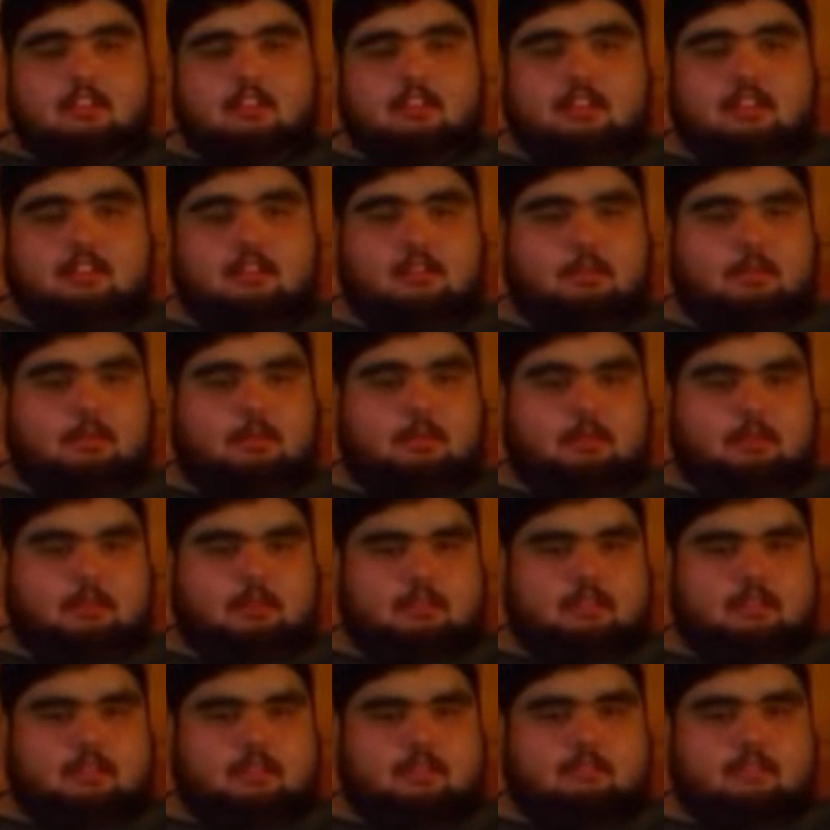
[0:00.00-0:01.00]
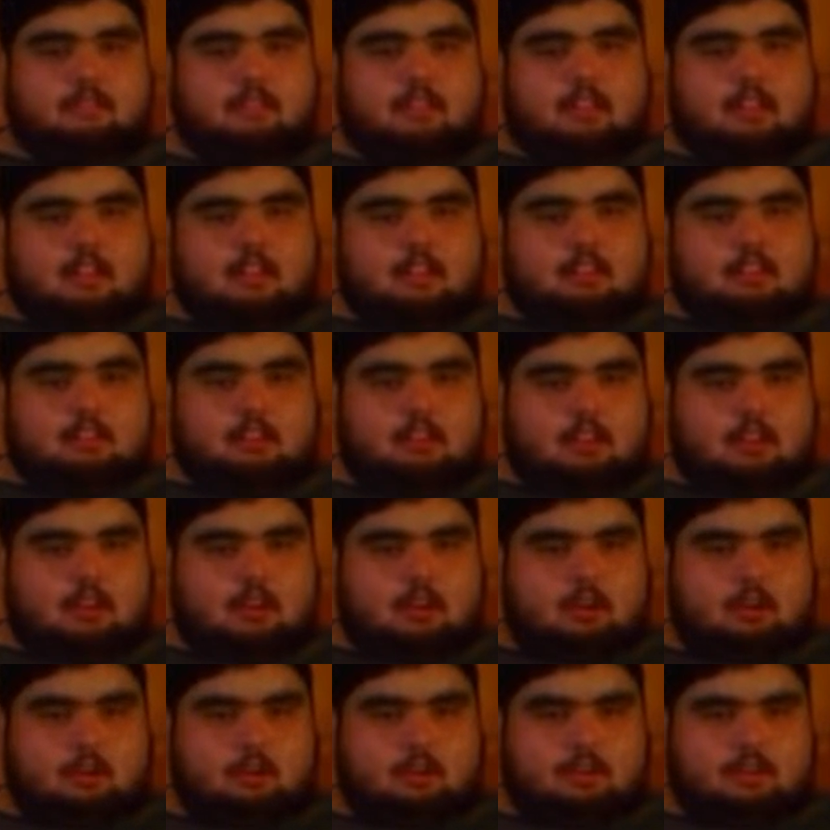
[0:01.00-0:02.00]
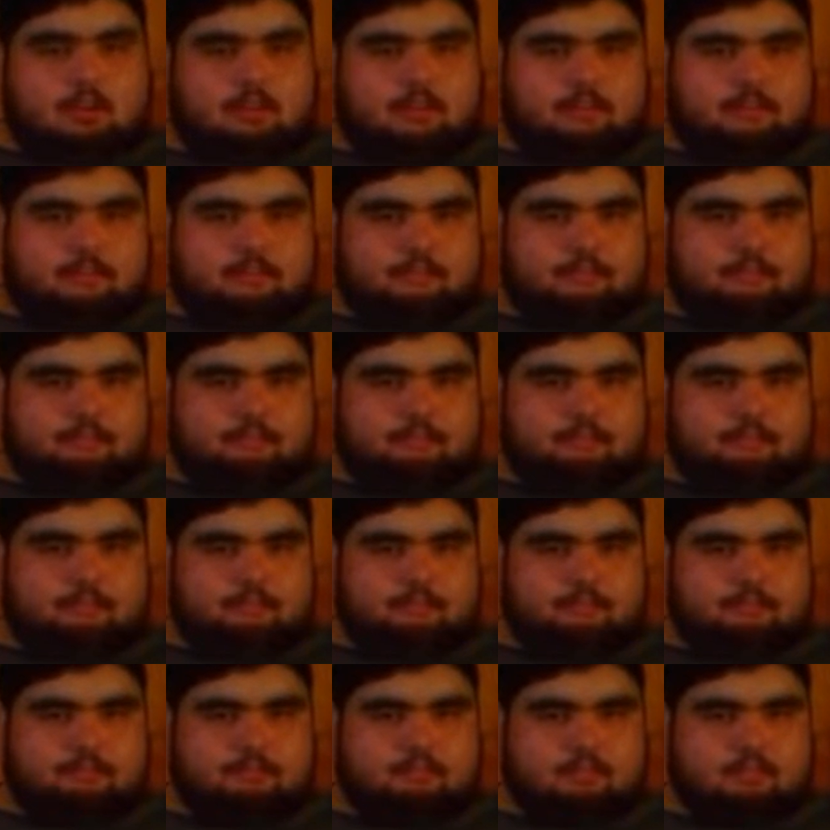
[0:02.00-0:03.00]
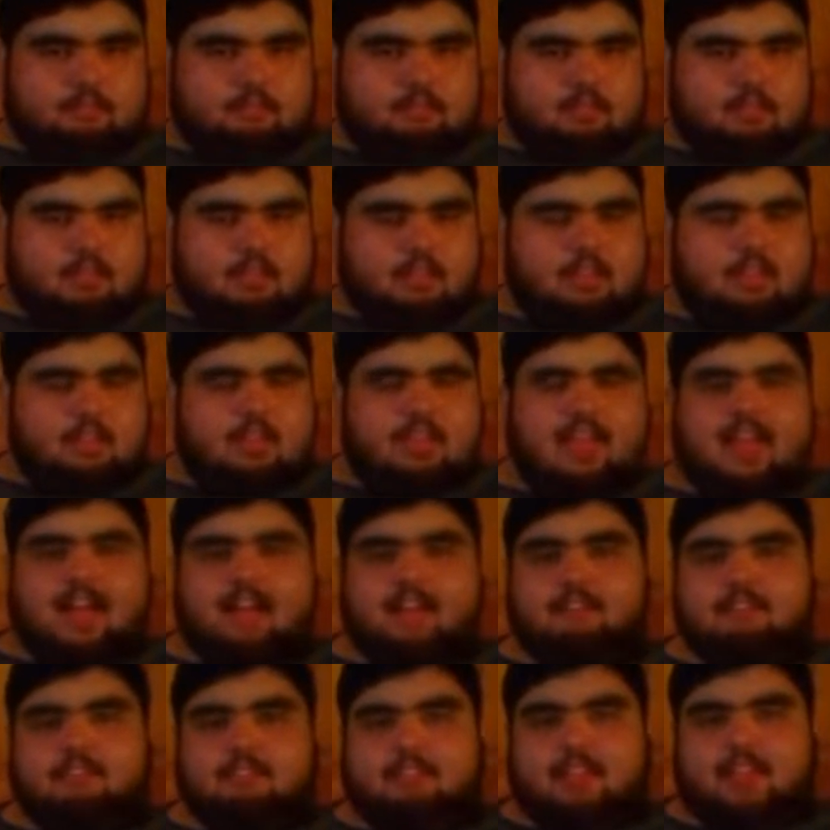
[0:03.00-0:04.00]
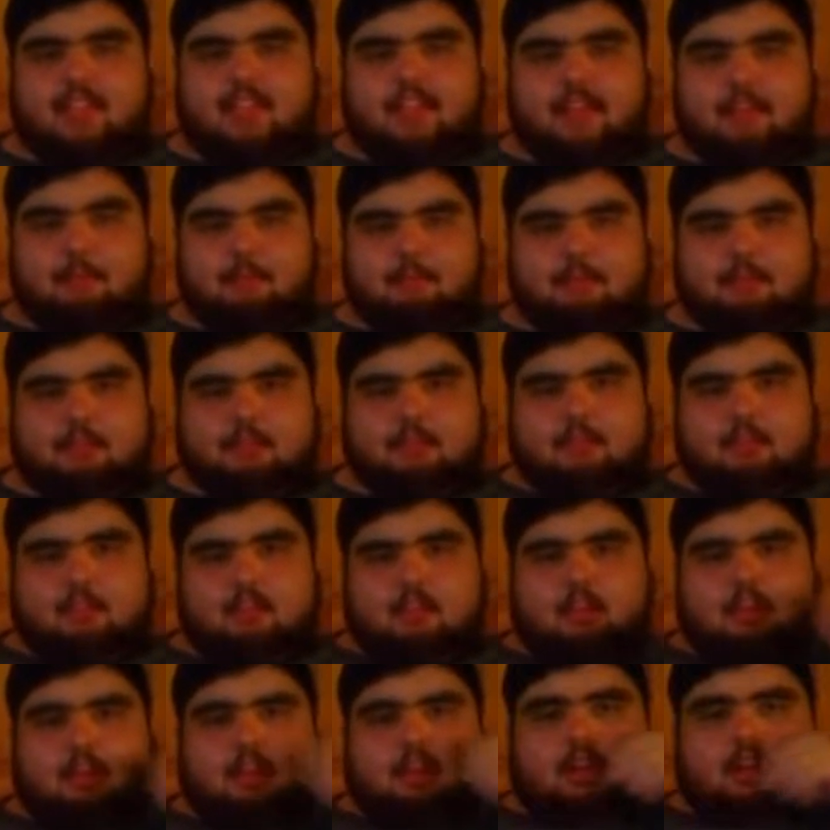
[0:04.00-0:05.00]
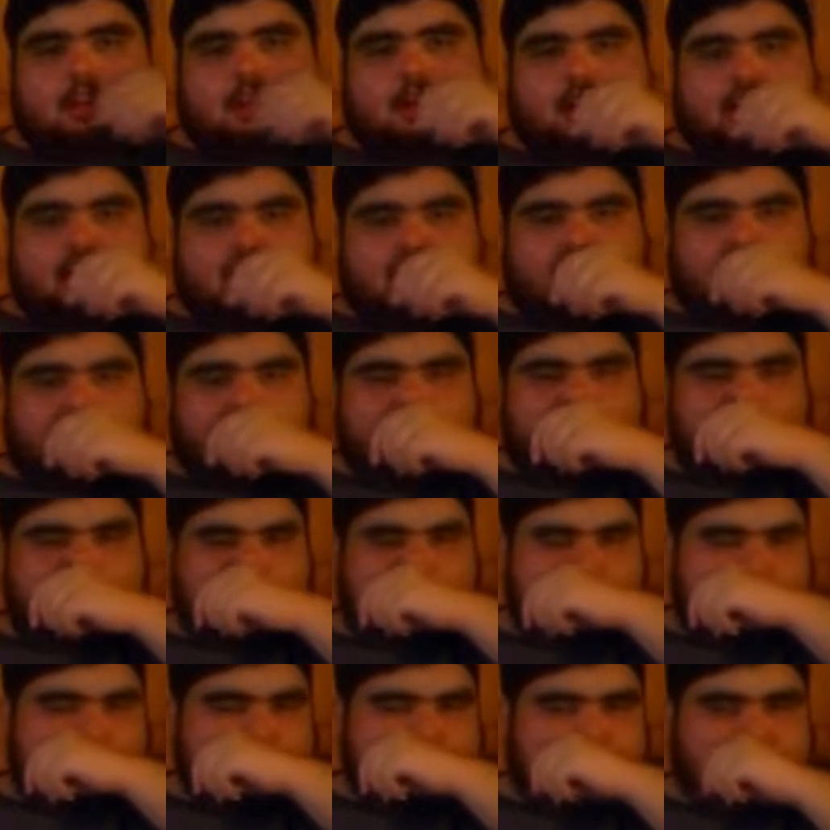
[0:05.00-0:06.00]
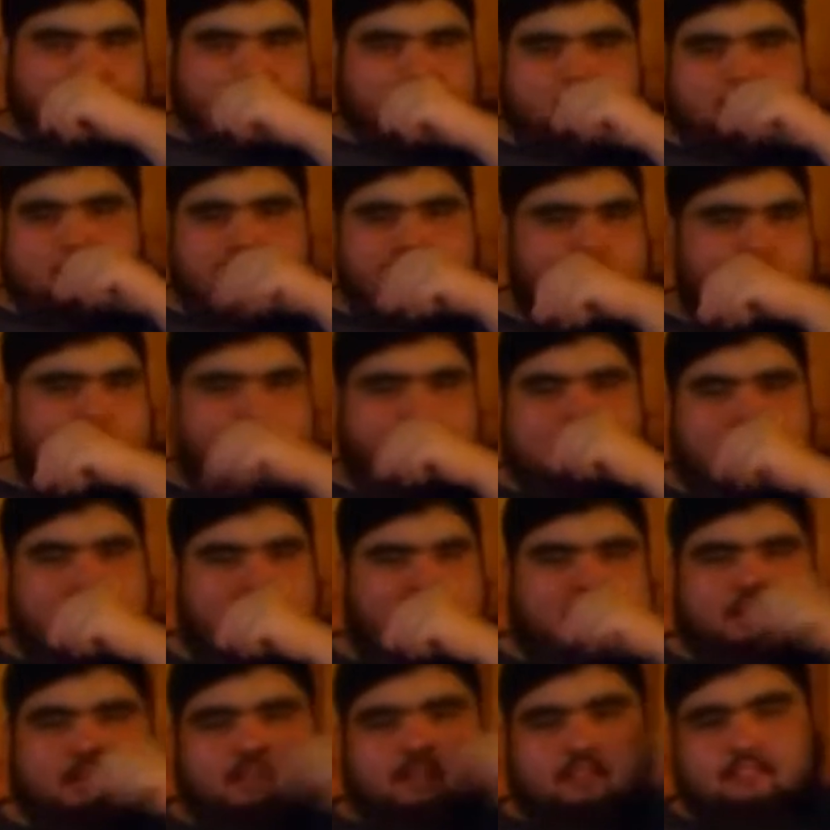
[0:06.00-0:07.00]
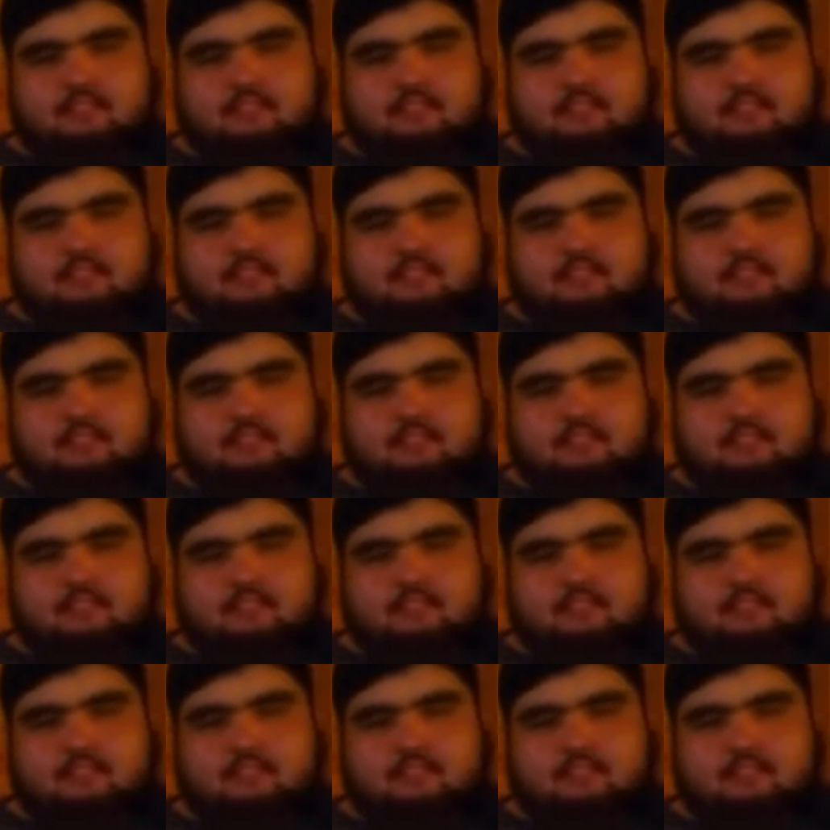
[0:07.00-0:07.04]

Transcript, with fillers: that's pretty much it. So yeah, that happened. Um uh